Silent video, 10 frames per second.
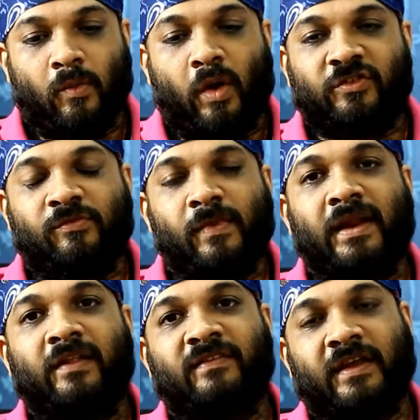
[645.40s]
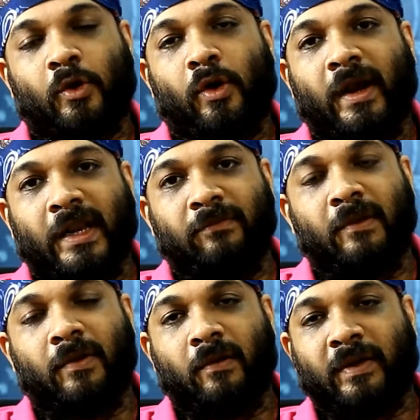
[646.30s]
watchmen and security
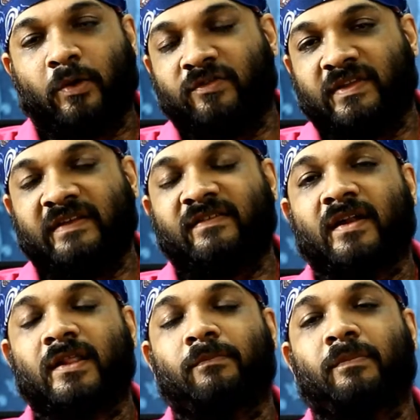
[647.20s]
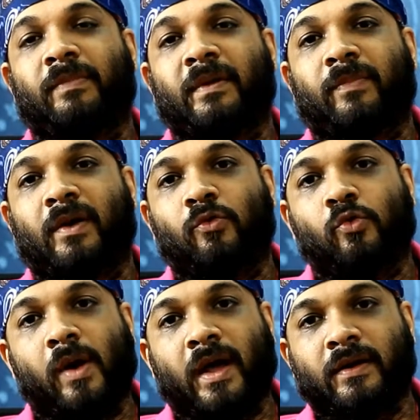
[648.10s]
people, because these are the people
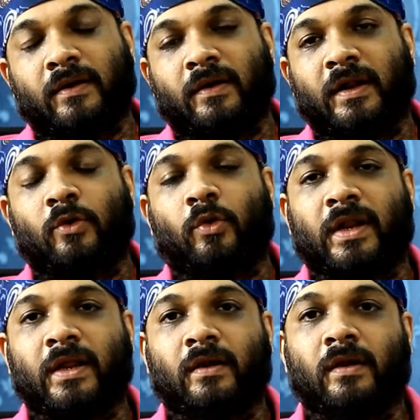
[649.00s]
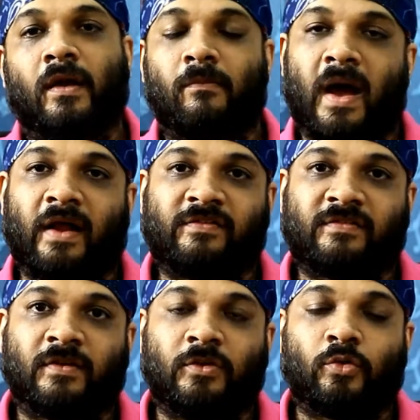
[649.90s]
who are denoted
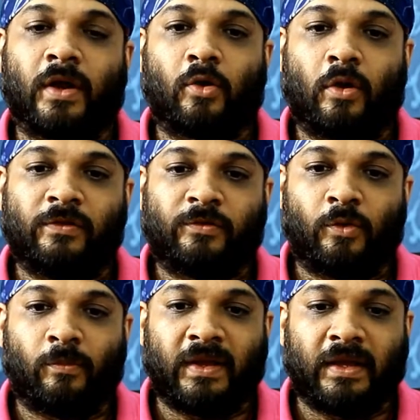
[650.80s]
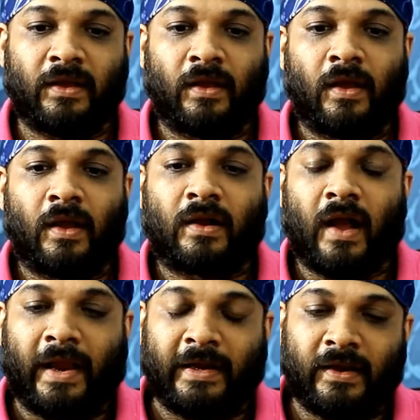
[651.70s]
Mars. You can also be
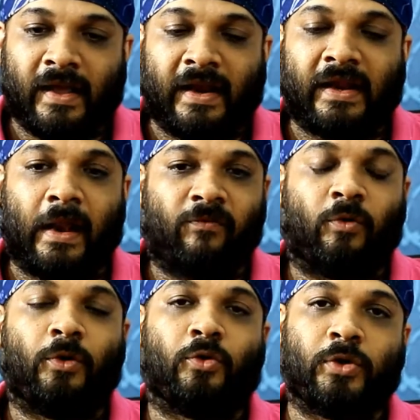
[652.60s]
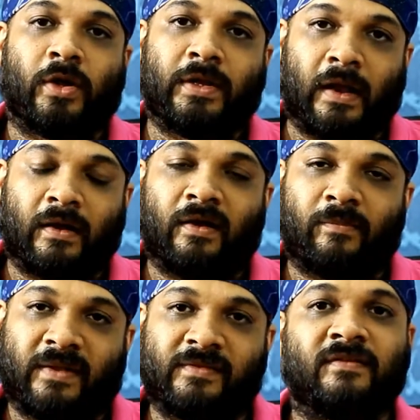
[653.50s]
kind and helpful to your
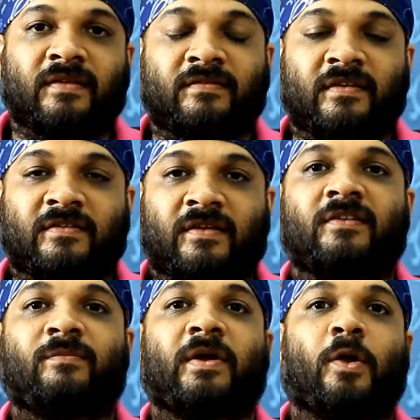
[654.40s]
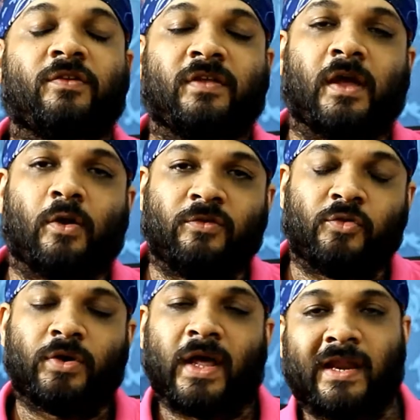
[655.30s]
younger brothers and sisters, because they are
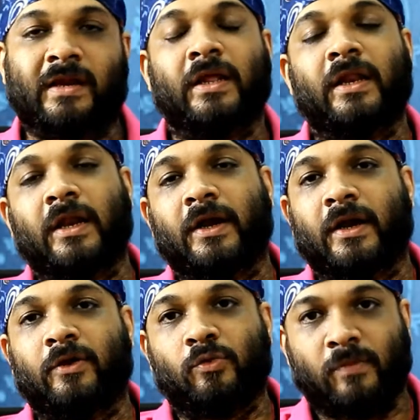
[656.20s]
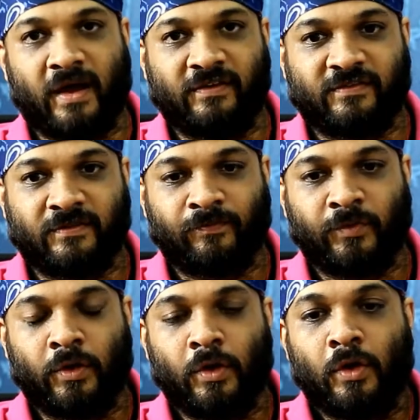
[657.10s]
also directly related to Mars.
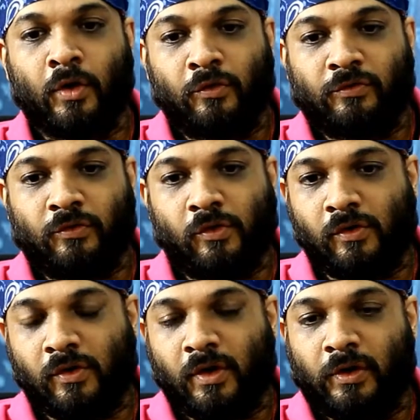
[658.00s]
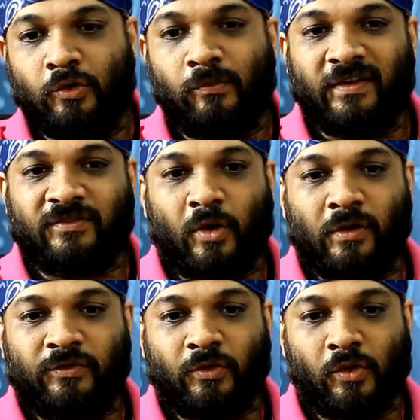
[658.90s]
So you must
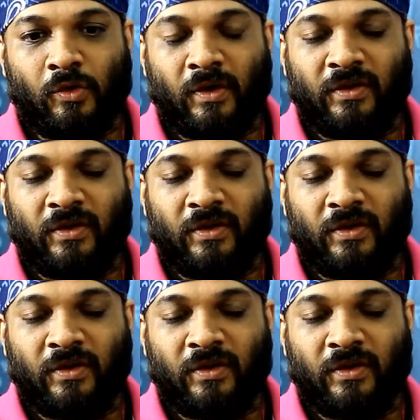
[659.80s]
also